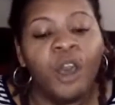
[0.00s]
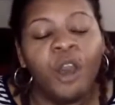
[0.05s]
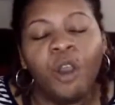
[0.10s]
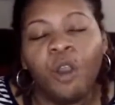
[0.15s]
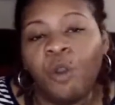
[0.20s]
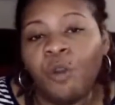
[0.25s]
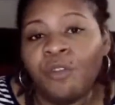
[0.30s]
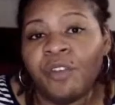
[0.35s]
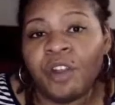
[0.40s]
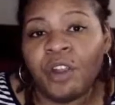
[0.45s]

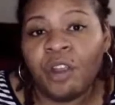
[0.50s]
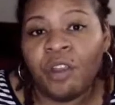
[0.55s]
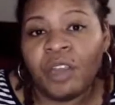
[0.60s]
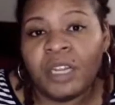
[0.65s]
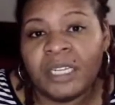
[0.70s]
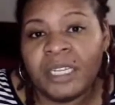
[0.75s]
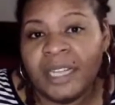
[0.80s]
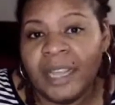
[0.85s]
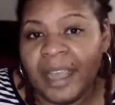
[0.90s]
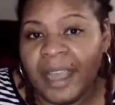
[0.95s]
over
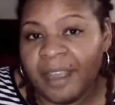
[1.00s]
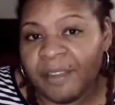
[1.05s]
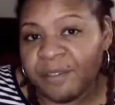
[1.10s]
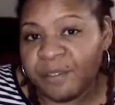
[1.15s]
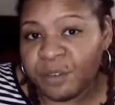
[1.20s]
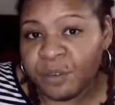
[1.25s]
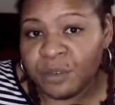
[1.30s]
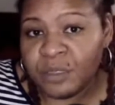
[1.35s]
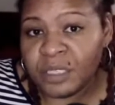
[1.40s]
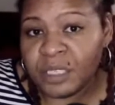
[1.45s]
on the
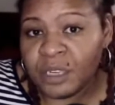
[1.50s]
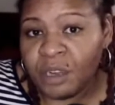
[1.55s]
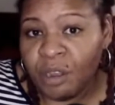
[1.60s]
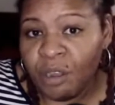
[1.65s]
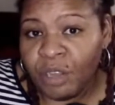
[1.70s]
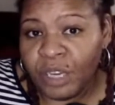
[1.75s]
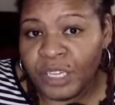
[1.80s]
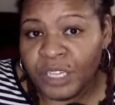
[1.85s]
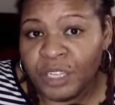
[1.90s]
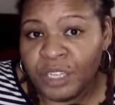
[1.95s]
Afros and
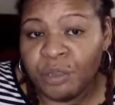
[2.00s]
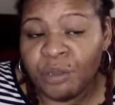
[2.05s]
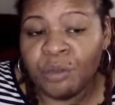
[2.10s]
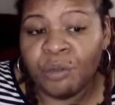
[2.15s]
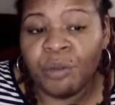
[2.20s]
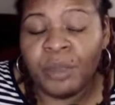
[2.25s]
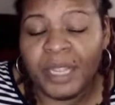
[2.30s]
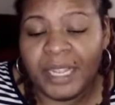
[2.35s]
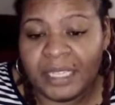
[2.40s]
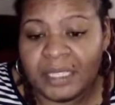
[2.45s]

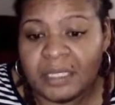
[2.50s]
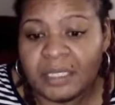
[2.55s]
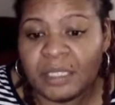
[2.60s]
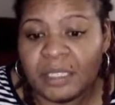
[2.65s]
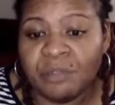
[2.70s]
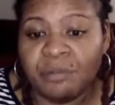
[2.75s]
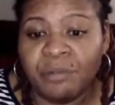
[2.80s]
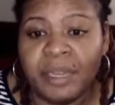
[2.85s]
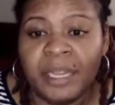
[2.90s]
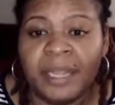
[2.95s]
Audio
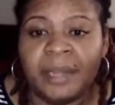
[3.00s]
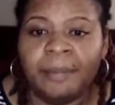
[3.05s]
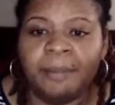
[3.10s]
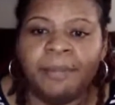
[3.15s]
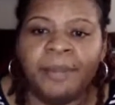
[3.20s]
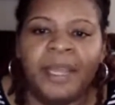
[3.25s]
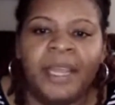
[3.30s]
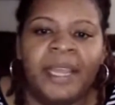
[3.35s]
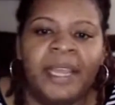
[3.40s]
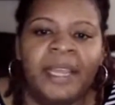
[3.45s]
Instagram
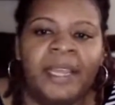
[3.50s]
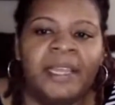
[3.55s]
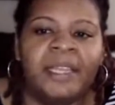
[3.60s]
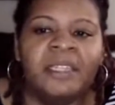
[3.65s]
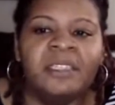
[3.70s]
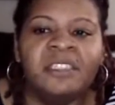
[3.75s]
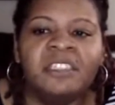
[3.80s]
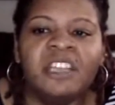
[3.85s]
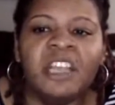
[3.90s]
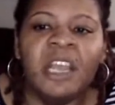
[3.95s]
page.